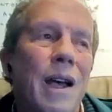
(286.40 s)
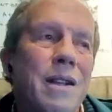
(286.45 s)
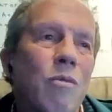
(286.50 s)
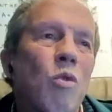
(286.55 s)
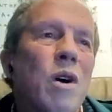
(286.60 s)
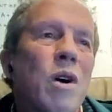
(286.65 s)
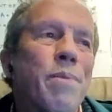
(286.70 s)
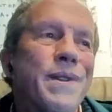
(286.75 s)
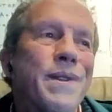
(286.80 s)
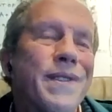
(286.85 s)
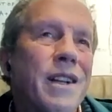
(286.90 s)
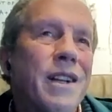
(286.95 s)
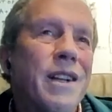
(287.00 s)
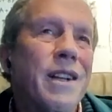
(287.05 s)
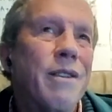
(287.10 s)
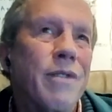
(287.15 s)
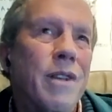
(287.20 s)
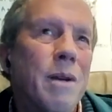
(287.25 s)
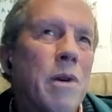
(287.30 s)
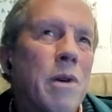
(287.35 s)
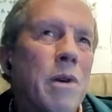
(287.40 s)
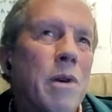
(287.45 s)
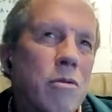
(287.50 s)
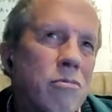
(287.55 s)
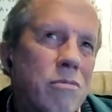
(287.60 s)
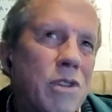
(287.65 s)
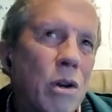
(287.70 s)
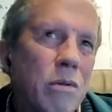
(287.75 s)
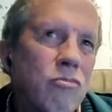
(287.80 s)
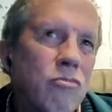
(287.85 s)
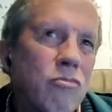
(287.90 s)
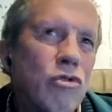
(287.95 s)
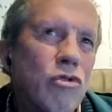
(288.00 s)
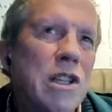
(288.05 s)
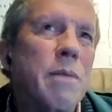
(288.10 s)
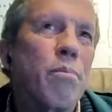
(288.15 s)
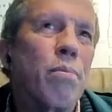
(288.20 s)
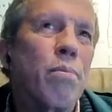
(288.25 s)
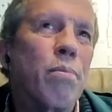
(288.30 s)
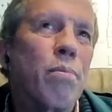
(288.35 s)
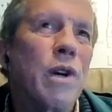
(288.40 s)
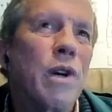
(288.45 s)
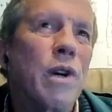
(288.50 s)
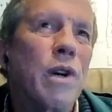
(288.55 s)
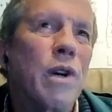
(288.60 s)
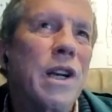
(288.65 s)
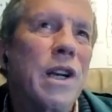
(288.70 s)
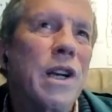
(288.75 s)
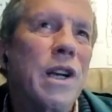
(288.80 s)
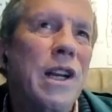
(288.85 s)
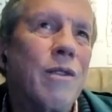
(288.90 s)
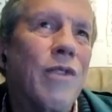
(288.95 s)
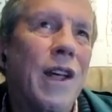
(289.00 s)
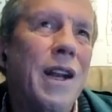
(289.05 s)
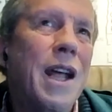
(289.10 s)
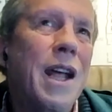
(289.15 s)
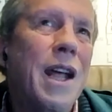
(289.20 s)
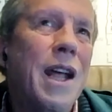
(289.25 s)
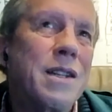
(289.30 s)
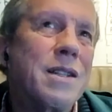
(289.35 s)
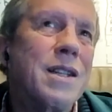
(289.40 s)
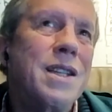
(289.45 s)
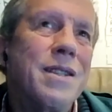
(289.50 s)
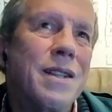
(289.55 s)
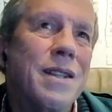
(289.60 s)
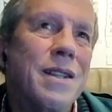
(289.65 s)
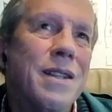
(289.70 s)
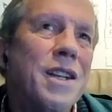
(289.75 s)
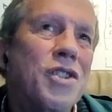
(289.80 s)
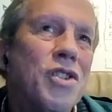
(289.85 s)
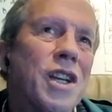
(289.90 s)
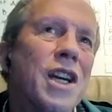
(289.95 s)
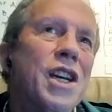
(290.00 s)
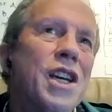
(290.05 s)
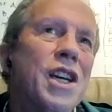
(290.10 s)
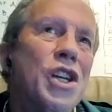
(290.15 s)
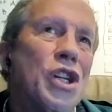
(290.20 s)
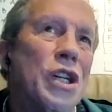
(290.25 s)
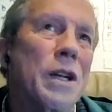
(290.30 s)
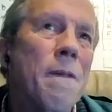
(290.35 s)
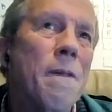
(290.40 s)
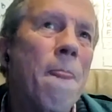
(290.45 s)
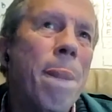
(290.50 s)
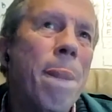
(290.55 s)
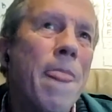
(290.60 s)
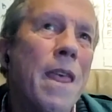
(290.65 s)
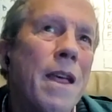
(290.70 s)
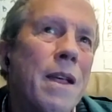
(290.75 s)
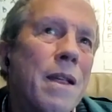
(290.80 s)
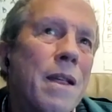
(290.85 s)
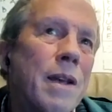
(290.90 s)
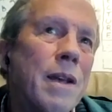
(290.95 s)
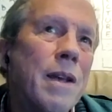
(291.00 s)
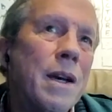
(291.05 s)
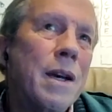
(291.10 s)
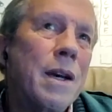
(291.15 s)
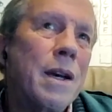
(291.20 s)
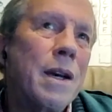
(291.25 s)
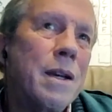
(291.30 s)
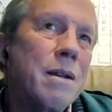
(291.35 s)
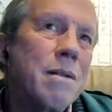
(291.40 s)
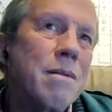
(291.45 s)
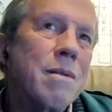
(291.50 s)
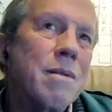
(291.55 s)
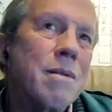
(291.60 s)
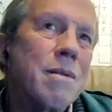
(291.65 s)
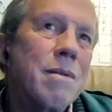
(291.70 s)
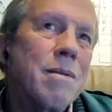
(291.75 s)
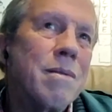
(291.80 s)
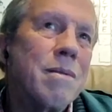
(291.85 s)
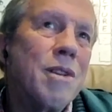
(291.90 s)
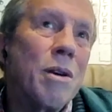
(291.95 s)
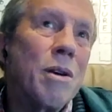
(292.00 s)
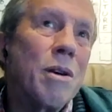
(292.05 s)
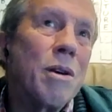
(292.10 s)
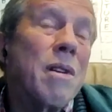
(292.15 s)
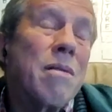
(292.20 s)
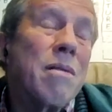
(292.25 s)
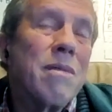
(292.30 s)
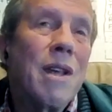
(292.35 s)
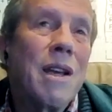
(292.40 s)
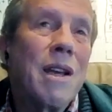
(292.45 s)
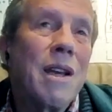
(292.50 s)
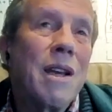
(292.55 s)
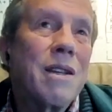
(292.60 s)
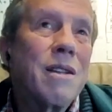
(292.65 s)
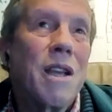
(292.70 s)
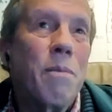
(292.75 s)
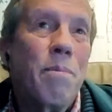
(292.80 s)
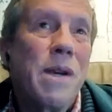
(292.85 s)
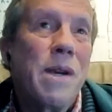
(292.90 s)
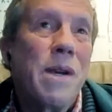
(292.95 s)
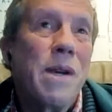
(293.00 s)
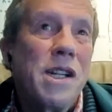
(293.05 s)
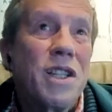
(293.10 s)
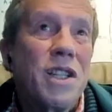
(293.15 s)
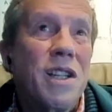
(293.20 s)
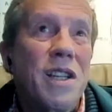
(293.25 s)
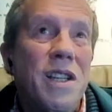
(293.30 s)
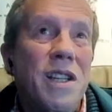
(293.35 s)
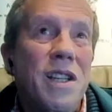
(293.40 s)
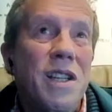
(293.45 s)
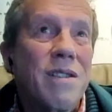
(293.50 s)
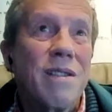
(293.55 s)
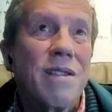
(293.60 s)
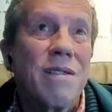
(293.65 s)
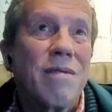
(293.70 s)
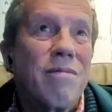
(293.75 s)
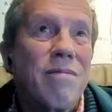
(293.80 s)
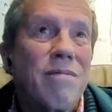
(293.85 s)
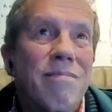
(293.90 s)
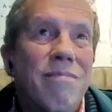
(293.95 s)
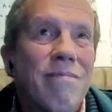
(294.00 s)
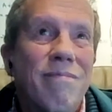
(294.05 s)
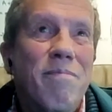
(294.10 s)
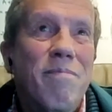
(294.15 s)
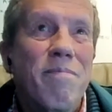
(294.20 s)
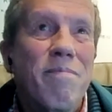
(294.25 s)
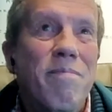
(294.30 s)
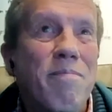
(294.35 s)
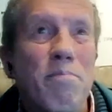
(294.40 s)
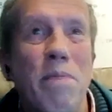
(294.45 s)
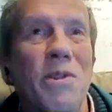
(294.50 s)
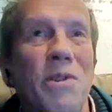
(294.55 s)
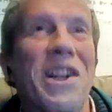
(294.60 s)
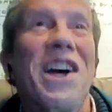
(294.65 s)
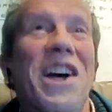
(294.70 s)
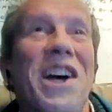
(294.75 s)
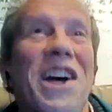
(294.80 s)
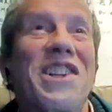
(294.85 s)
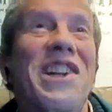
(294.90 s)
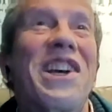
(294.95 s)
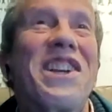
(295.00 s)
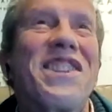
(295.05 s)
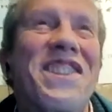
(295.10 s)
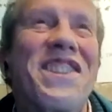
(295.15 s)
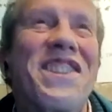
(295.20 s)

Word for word: yet one percent of them are, you know, really brilliant. If they'd had a decent education, they, you know, they, they could get PhDs, build up